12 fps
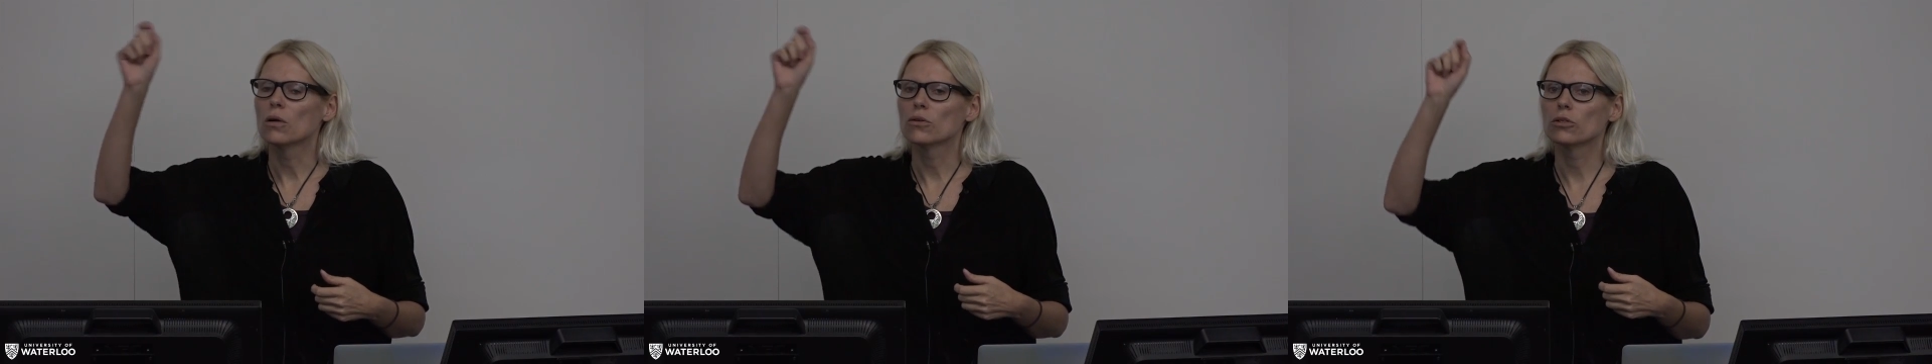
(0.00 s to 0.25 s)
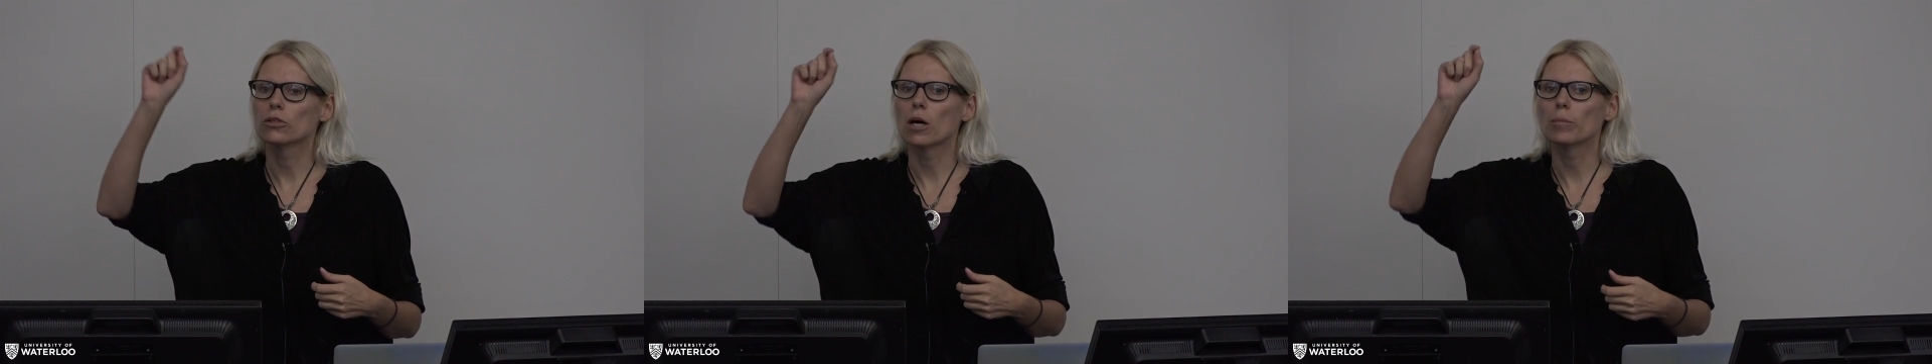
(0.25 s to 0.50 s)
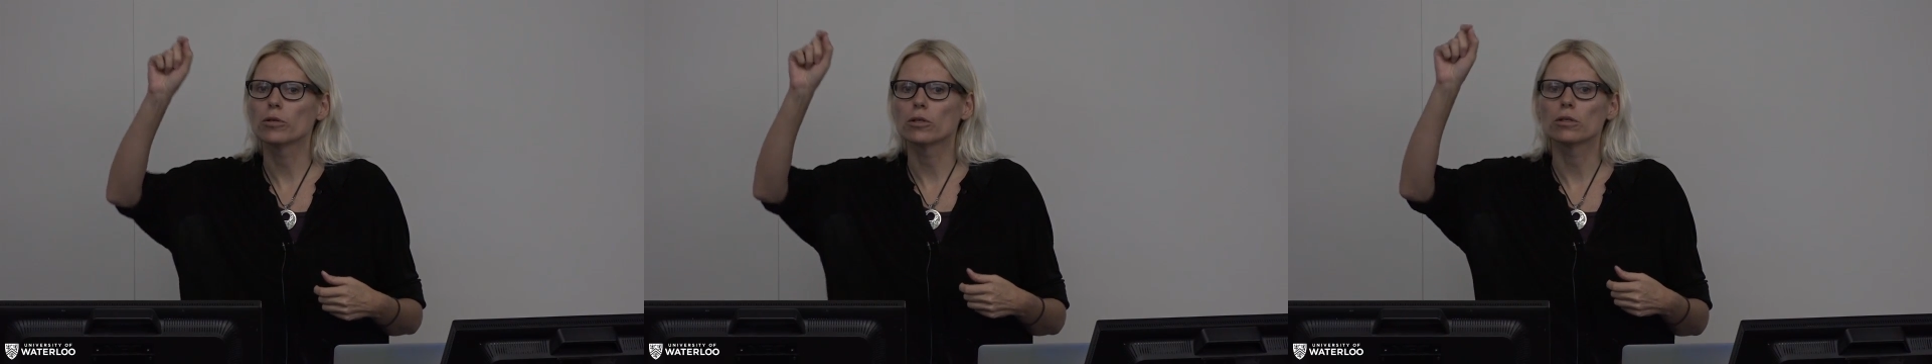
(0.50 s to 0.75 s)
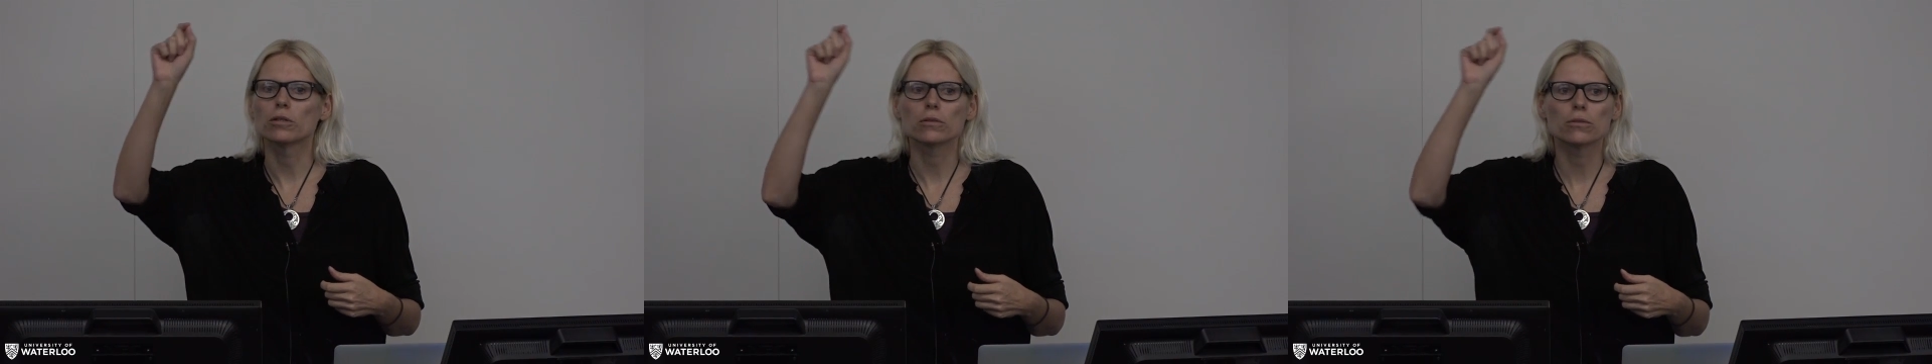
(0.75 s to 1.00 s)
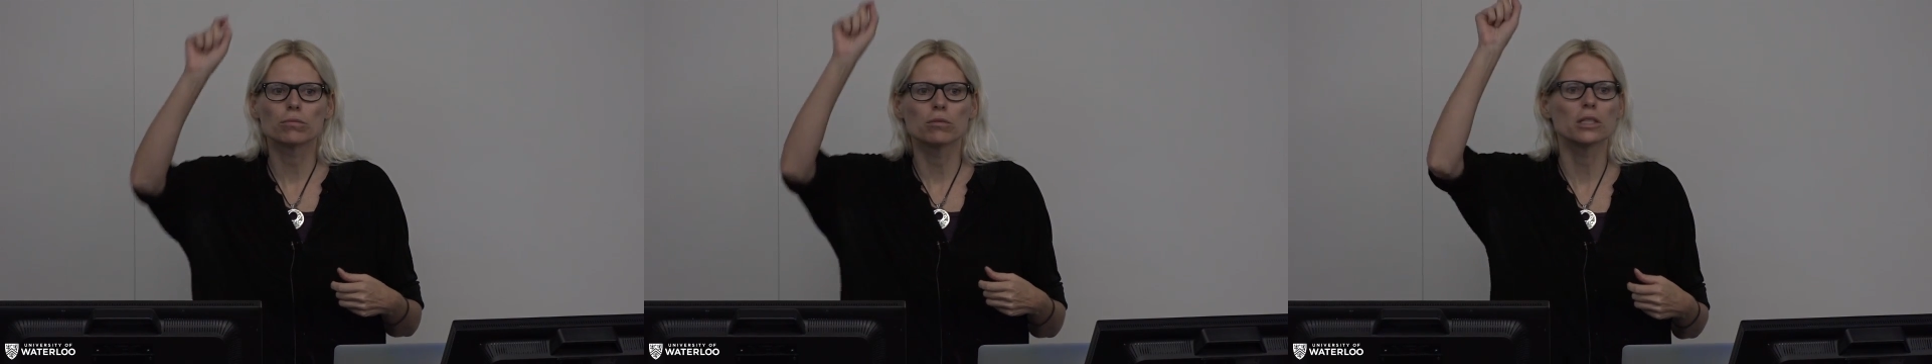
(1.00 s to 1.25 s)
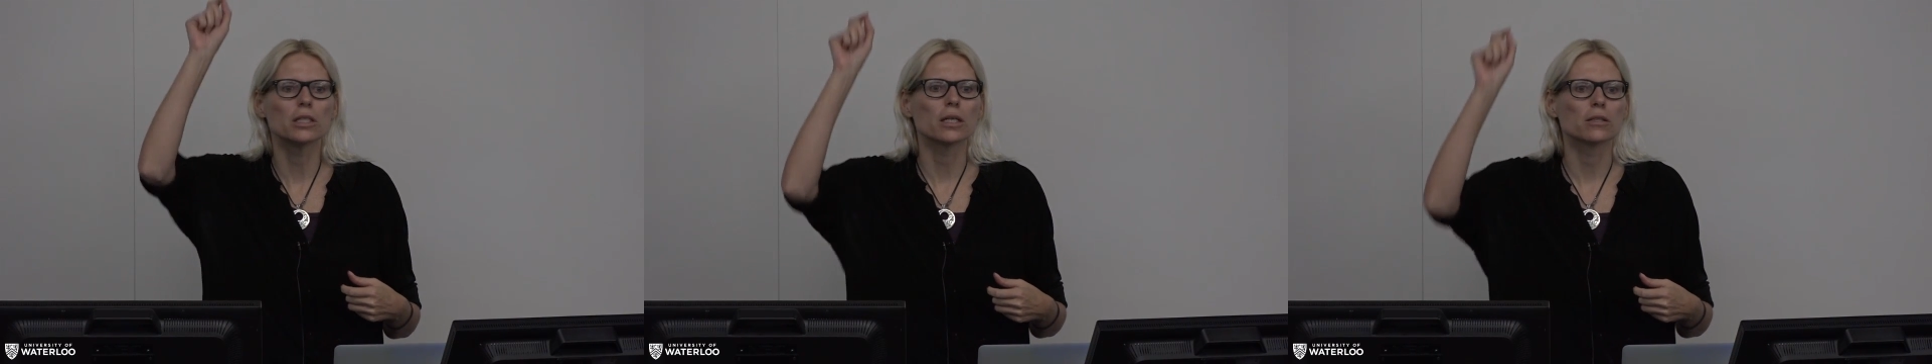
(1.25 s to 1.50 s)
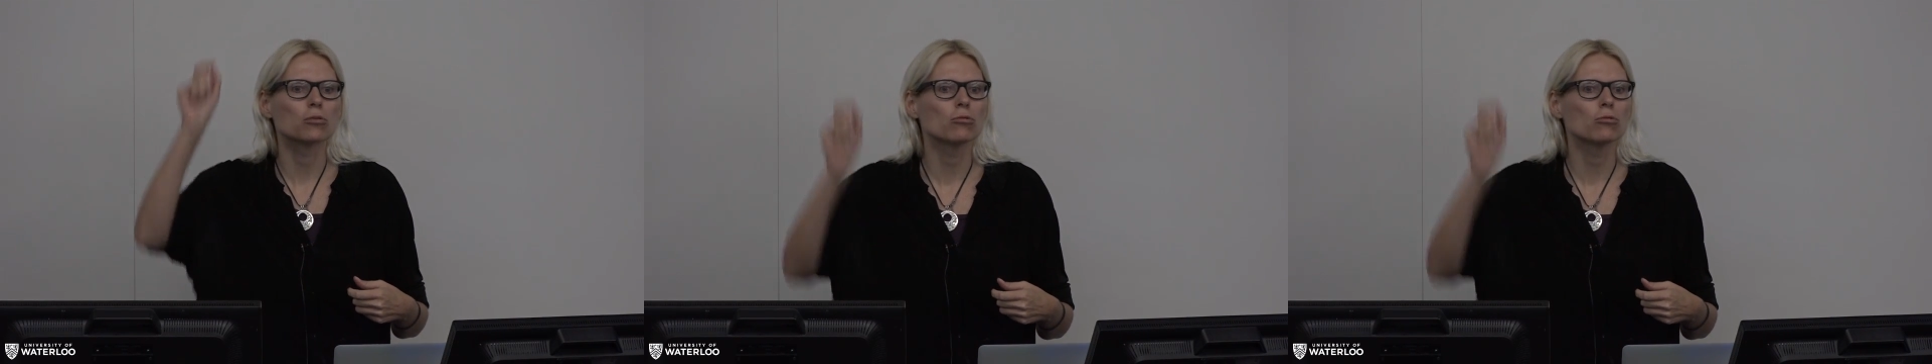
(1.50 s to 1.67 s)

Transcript: the number 3 as